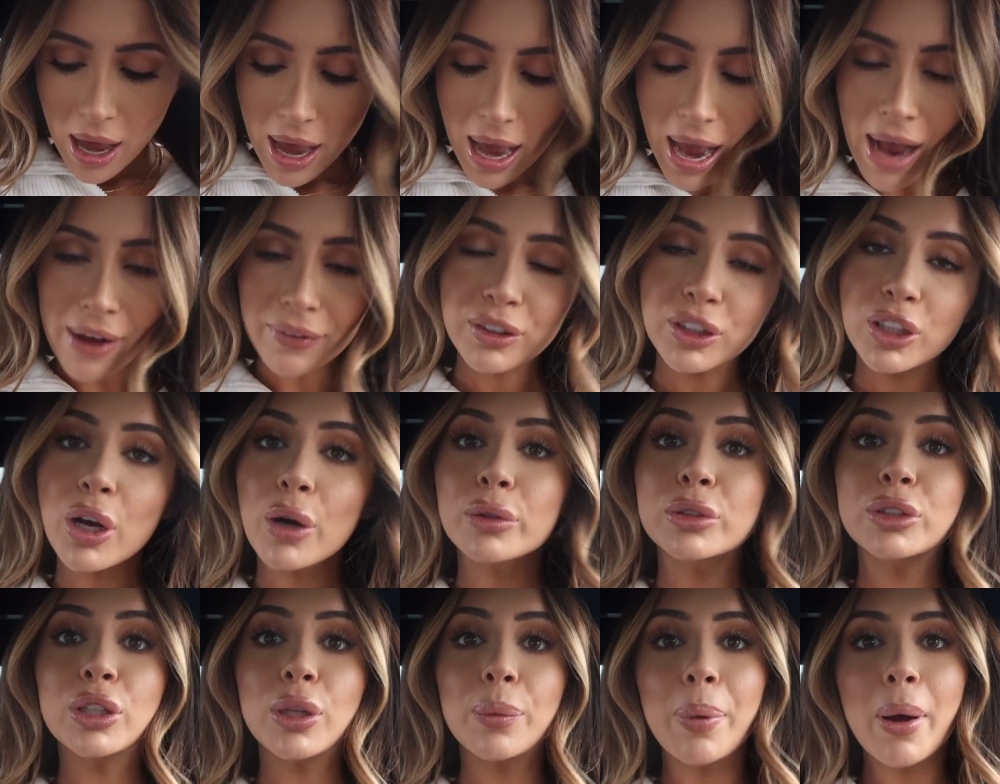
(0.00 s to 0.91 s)
have to go
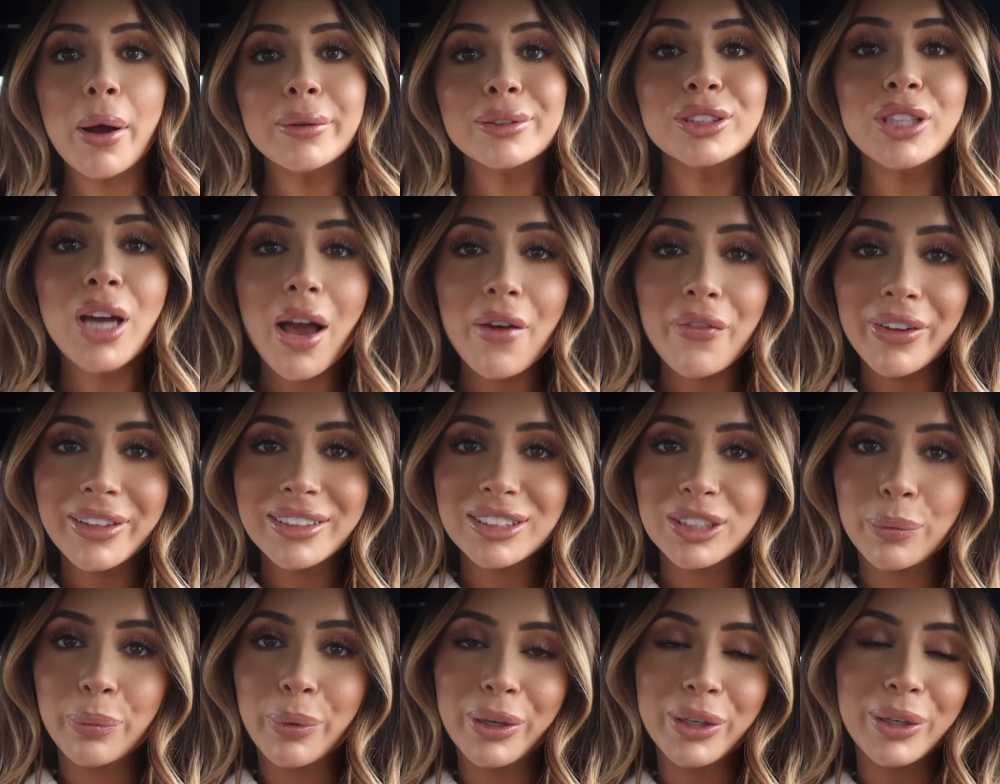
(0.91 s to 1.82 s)
to the post office
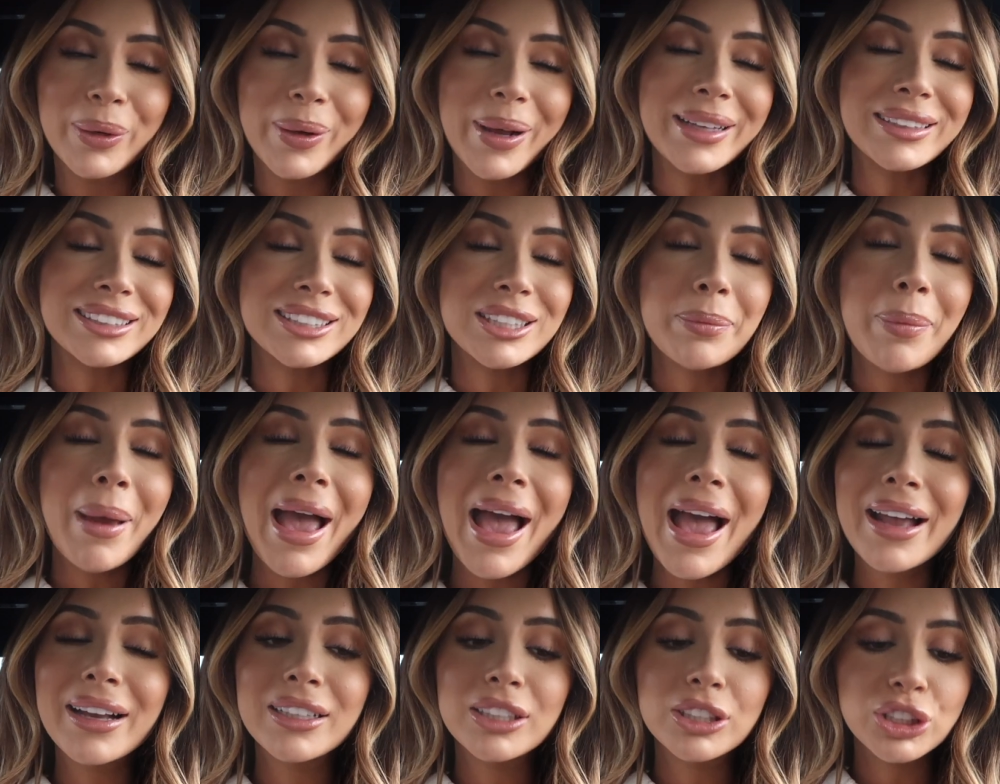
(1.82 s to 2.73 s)
to bring you guys the
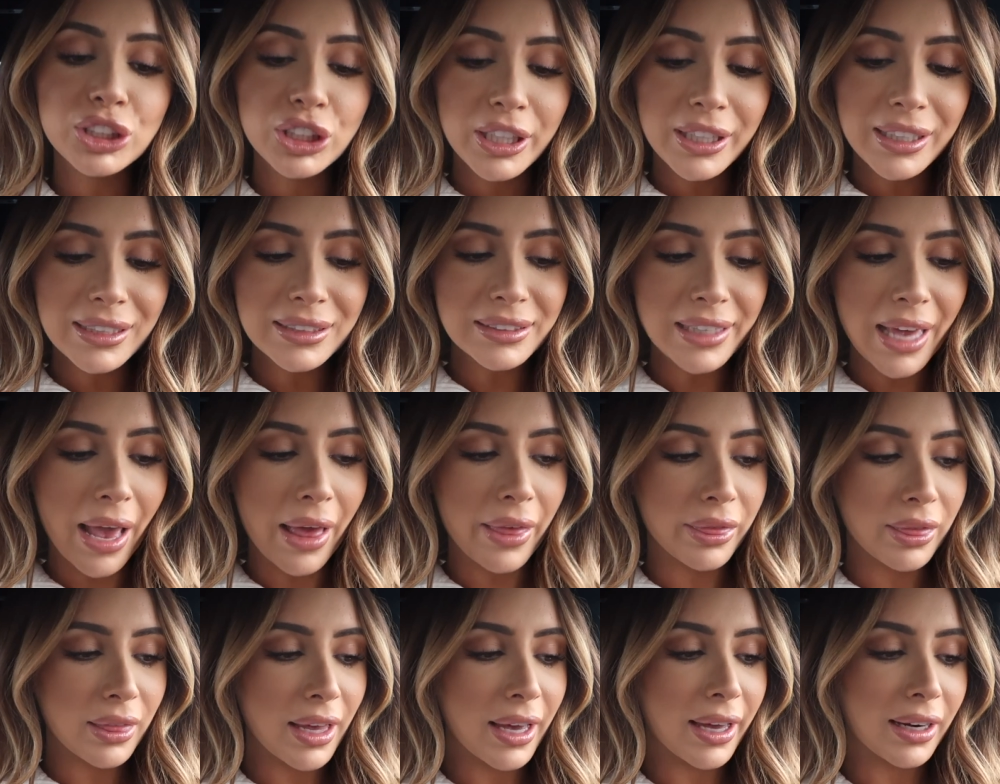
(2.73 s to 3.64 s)
packages,
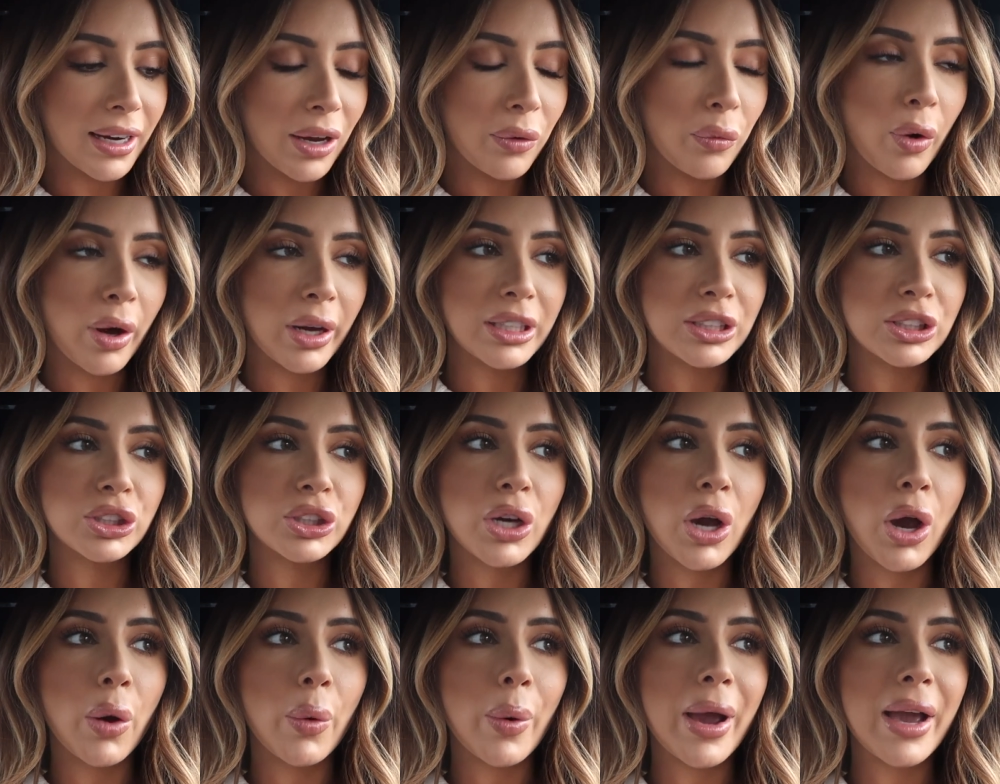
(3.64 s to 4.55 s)
and then I wanted to
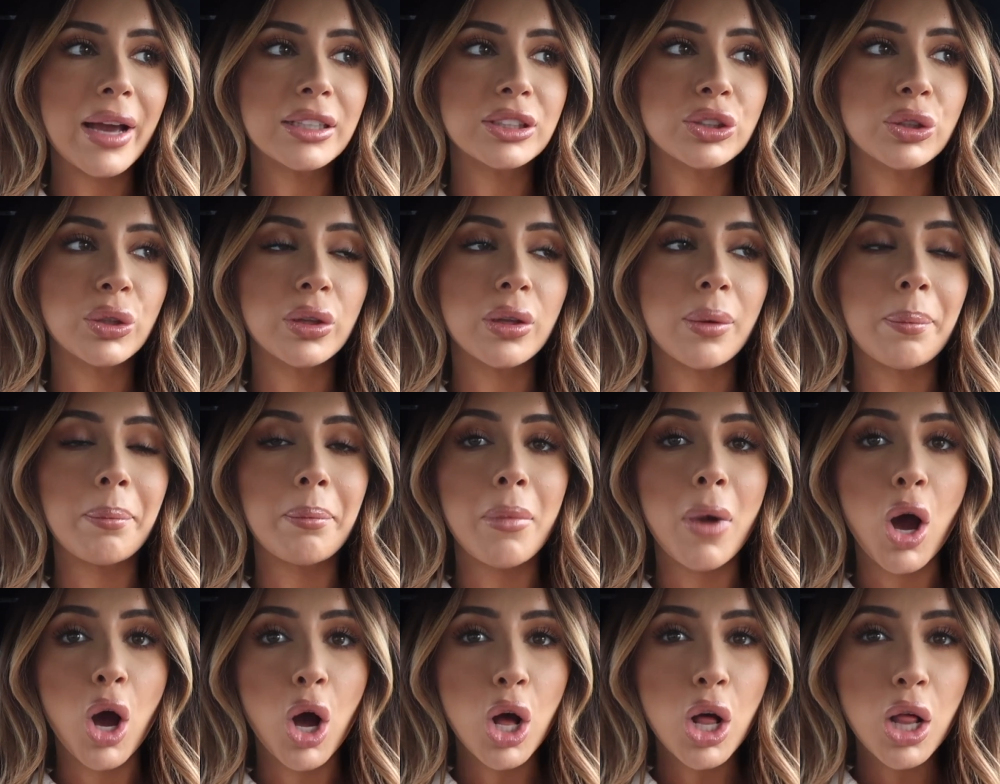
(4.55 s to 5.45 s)
go to the
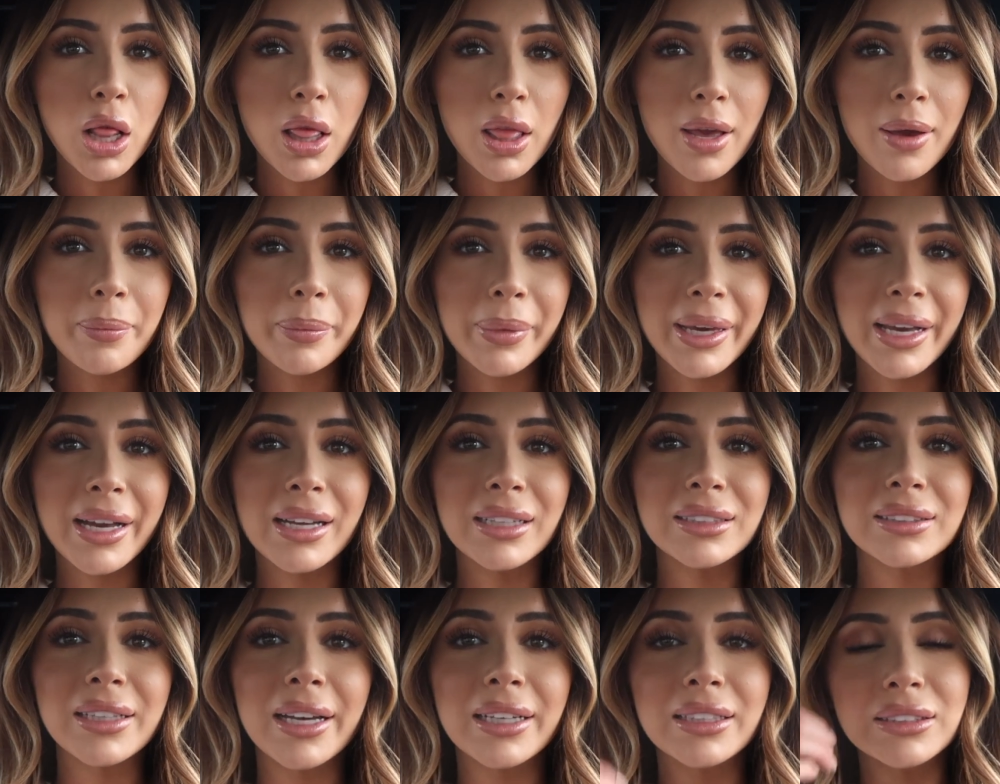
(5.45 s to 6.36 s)
mall
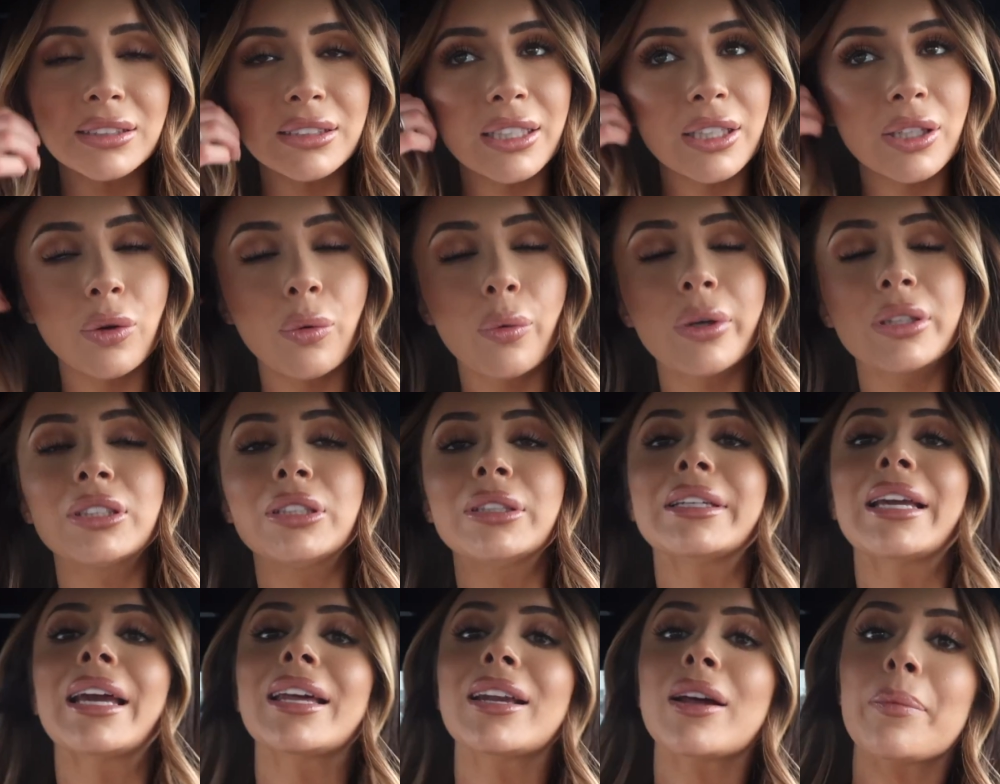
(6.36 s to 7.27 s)
because I did want to
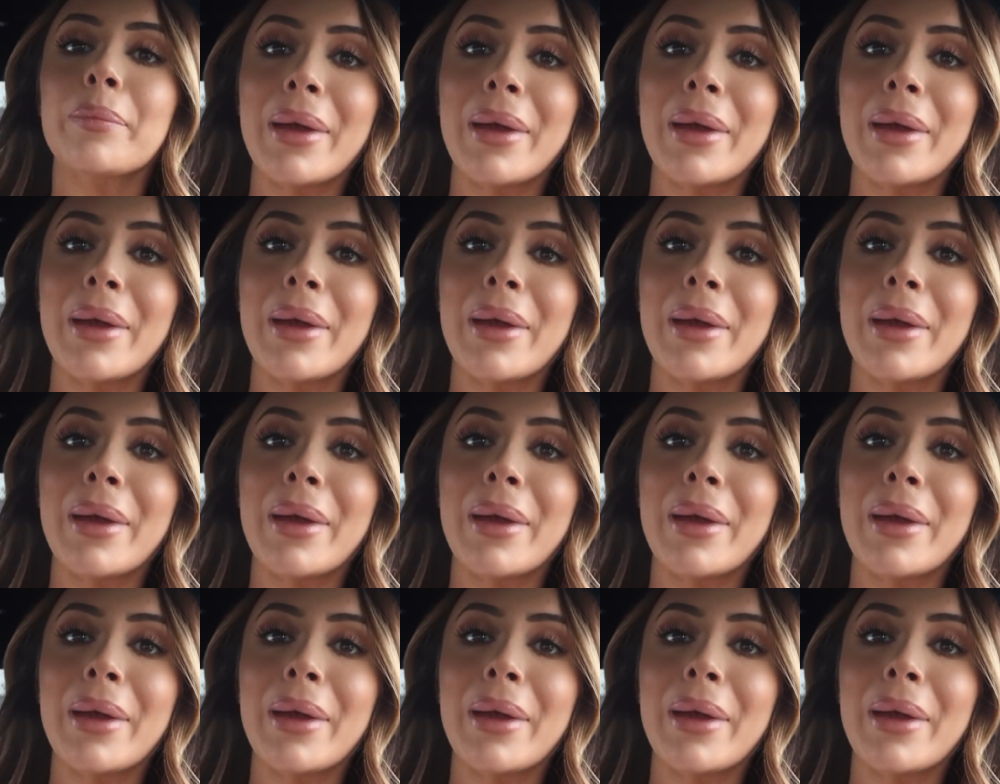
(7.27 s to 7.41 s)
get a